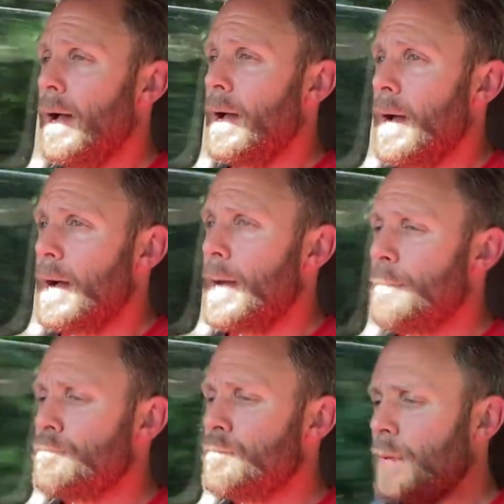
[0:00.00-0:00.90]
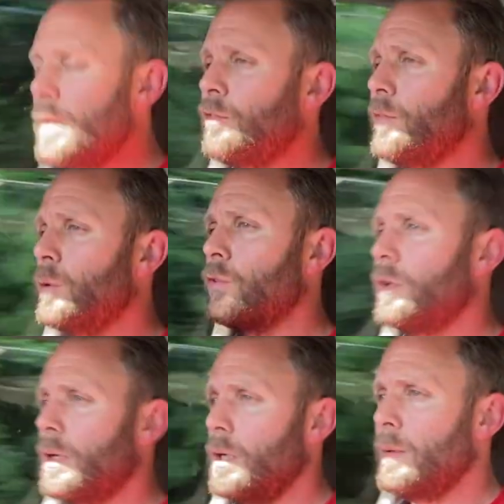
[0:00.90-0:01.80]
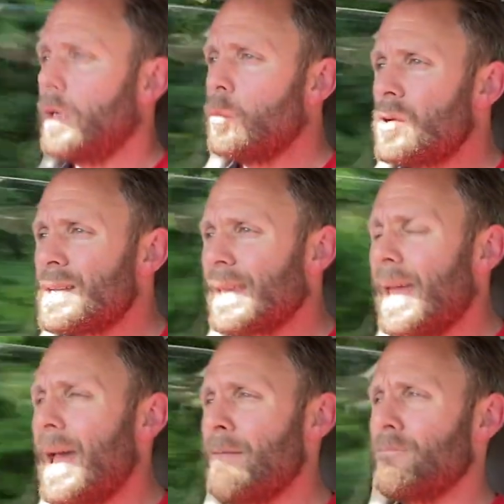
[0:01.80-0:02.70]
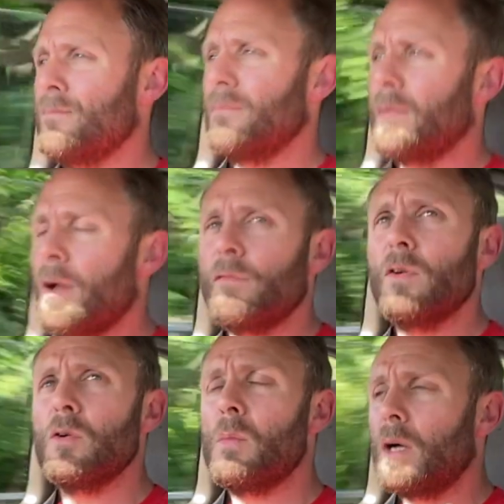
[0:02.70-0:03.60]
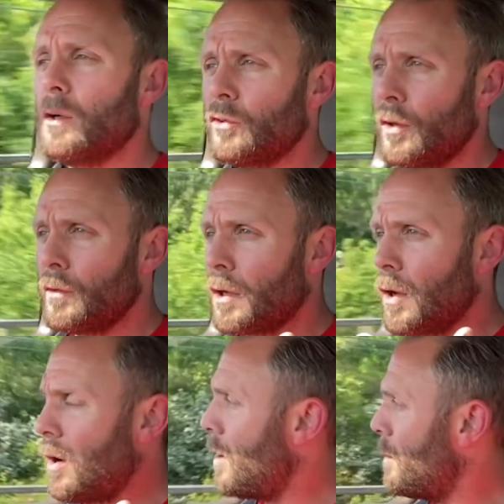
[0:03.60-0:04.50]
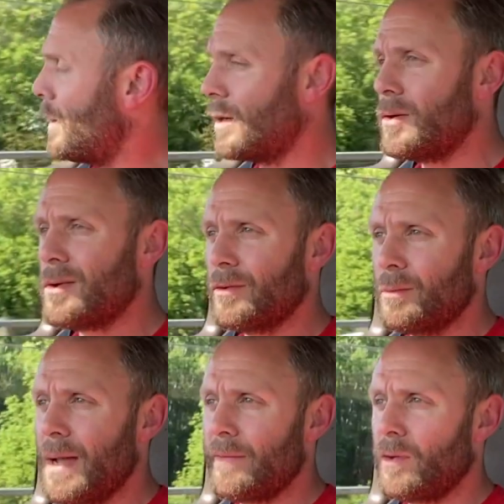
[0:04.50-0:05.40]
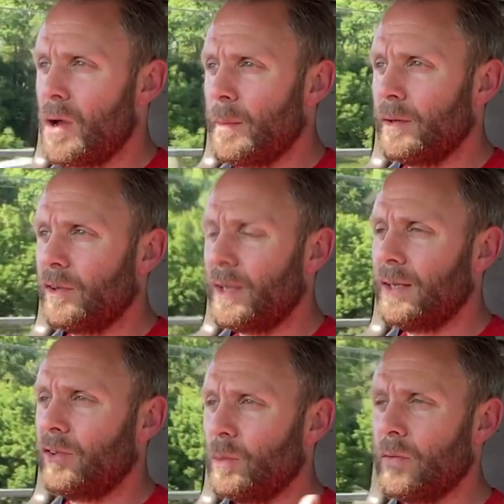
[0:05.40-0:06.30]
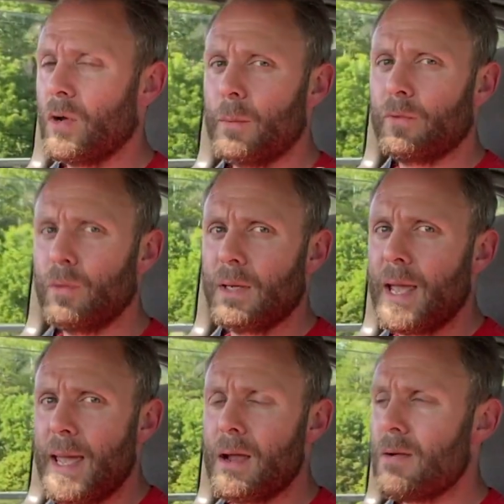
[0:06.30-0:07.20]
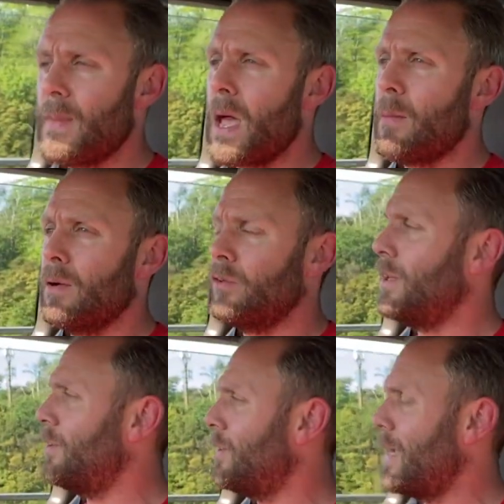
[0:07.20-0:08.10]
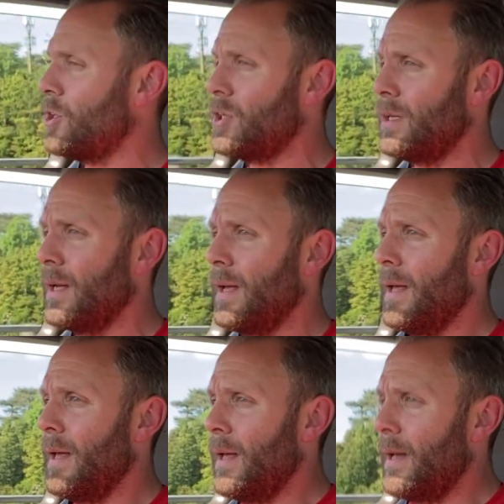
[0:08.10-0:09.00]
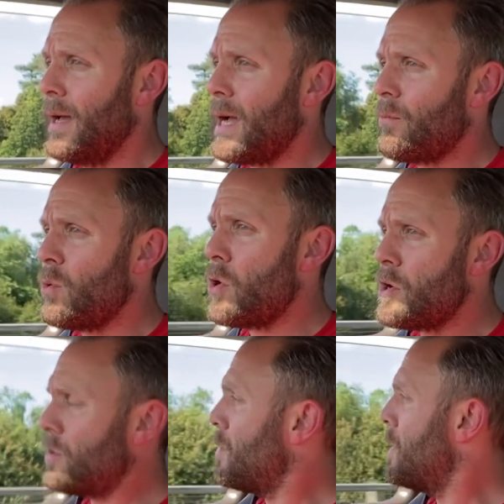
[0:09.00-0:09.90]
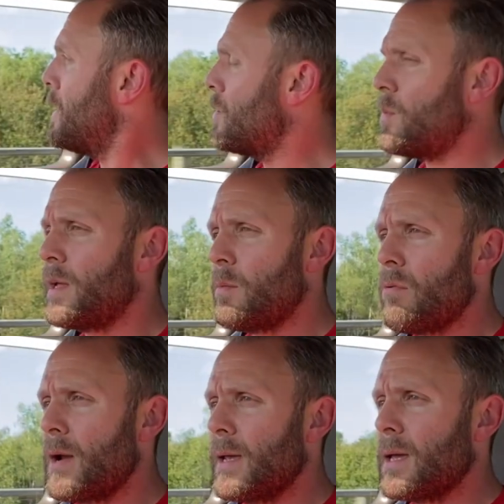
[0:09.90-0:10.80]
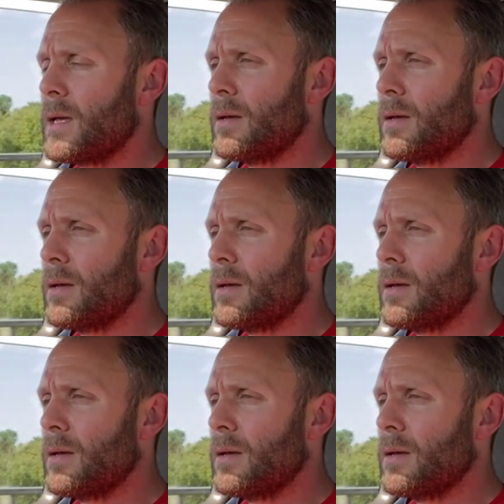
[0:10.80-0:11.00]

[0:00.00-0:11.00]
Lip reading: But this feels good. I mean, I want to get a few miles on the car, but of course we have no MOT, so we've got between here and the MOT station, and we want to do a little bit of braking,